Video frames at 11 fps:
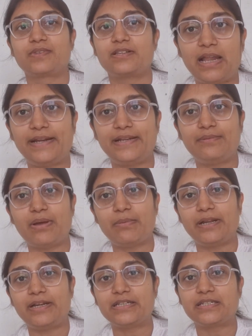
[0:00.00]
While I did my
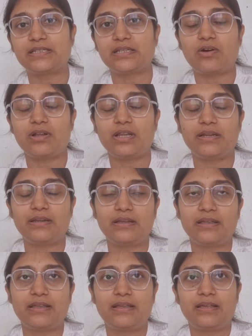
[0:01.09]
meditations and all, and
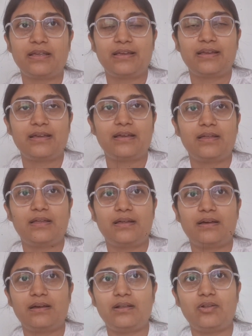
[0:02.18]

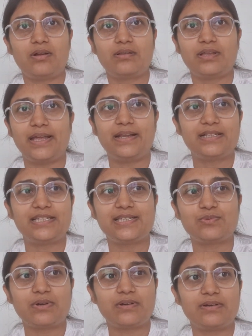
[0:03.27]
the
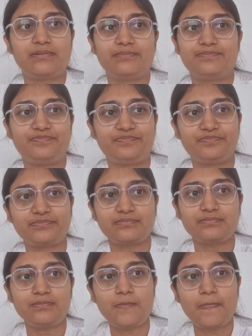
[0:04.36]
energies were,
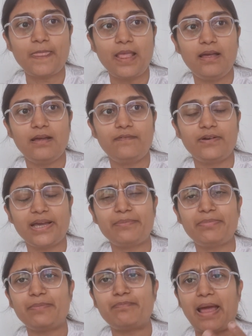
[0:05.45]

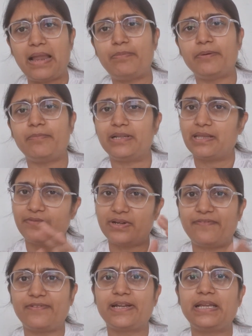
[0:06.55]
forget being palpable, they were
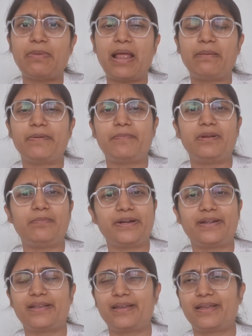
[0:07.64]
definitely palpable, but